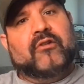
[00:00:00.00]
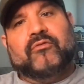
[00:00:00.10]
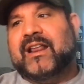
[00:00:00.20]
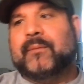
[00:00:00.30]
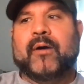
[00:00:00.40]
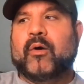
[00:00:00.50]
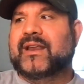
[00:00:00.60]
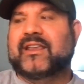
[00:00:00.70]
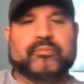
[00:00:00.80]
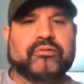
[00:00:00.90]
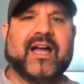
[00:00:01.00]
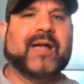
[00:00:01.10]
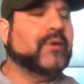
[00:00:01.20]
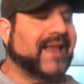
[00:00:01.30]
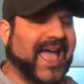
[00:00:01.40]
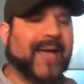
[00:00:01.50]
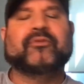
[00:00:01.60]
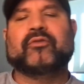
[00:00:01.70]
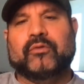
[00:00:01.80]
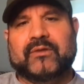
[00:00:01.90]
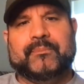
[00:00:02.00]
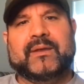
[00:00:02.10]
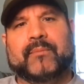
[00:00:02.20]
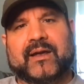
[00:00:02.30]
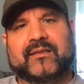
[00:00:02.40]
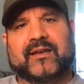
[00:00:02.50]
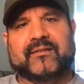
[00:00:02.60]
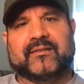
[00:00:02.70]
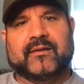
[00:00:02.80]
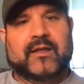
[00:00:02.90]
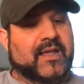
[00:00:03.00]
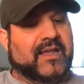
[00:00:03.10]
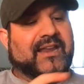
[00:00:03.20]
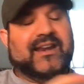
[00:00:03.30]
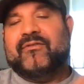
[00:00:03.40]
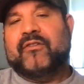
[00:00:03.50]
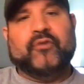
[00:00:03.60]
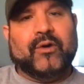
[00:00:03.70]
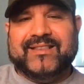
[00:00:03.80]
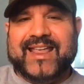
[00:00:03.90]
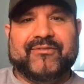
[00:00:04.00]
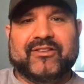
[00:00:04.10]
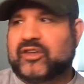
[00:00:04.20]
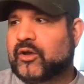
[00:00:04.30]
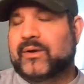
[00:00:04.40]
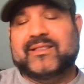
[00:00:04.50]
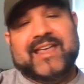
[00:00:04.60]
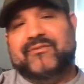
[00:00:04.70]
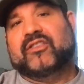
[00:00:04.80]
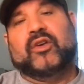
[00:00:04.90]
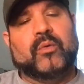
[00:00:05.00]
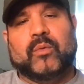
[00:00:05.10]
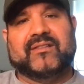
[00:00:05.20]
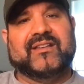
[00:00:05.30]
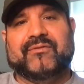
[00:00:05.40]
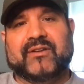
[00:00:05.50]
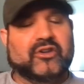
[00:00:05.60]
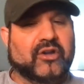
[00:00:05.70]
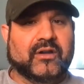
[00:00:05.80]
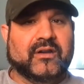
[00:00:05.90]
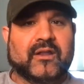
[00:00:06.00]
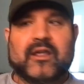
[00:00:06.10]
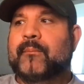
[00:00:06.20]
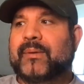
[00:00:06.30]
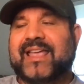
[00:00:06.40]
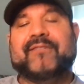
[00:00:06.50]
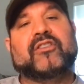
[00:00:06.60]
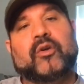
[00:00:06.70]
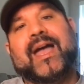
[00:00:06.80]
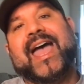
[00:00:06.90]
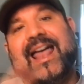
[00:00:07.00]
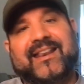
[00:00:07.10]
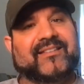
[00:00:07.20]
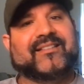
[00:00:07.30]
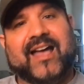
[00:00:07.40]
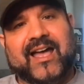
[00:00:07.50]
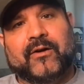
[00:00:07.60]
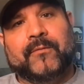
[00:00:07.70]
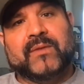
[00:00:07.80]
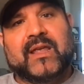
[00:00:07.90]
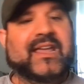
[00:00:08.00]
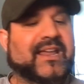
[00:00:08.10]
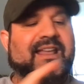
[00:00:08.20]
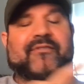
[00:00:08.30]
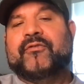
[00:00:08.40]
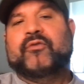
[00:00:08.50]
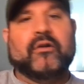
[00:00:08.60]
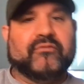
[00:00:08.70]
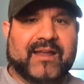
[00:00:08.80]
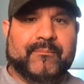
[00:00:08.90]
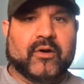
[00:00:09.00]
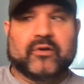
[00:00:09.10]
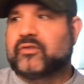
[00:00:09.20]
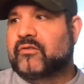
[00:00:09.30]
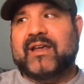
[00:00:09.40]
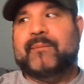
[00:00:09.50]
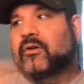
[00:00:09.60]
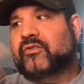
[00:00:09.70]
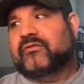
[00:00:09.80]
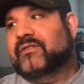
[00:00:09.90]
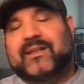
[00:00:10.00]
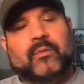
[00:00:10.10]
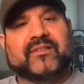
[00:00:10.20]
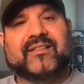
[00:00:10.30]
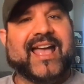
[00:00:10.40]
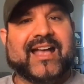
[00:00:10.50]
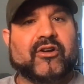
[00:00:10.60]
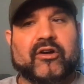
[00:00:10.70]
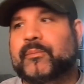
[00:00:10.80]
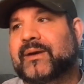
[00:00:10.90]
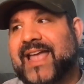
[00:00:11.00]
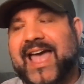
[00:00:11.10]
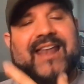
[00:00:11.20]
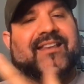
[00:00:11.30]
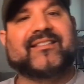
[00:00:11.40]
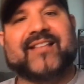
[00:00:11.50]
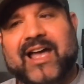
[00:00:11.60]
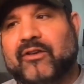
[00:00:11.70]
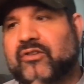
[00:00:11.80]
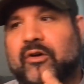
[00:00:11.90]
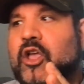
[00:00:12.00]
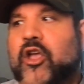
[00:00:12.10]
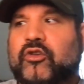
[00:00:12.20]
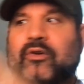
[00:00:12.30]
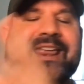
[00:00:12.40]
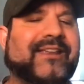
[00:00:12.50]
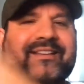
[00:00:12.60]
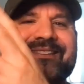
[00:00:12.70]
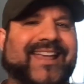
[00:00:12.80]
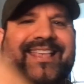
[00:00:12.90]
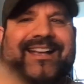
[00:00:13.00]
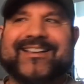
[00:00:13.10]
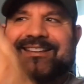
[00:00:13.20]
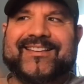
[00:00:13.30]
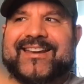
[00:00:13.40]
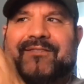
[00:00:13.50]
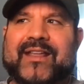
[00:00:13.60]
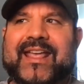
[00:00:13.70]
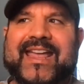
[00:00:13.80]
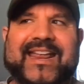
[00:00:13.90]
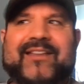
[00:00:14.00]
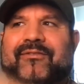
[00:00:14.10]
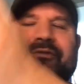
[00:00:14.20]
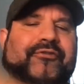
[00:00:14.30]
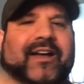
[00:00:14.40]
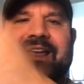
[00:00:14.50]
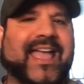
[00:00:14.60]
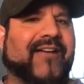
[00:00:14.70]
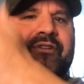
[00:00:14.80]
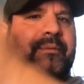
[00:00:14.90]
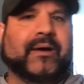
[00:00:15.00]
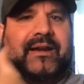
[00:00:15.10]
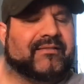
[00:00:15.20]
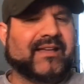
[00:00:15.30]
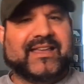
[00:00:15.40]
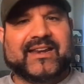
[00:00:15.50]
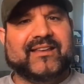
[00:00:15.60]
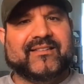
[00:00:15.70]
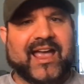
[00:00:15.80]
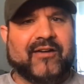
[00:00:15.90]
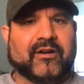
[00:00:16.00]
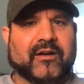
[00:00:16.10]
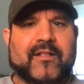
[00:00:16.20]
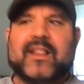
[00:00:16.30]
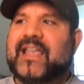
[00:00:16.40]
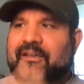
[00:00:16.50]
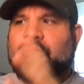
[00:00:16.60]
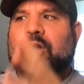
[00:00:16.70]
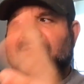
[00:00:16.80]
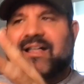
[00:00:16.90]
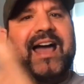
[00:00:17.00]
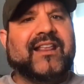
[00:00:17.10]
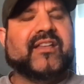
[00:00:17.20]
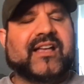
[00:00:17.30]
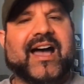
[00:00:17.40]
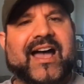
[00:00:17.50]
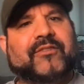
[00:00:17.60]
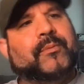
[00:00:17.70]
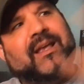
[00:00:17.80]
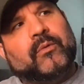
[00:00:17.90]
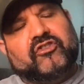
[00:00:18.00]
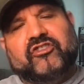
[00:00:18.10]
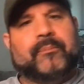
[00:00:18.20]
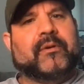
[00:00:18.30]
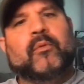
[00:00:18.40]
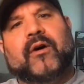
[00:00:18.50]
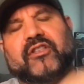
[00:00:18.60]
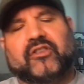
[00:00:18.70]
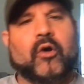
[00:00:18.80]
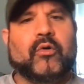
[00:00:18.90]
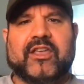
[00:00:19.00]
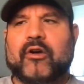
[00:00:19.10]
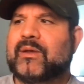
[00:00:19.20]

Riddick Bowe in his prime would absolutely beat Mike Tyson. He never fought David Tua. David Tua wasn't even good, but David Tua had his style. He never fought Ray Mercer. Ray Mercer really wasn't that good, but he had his style. So you can't even say that because he didn't even fight everybody like in his era. He fought a lot of the guys, but they were shipping him off to Tokyo.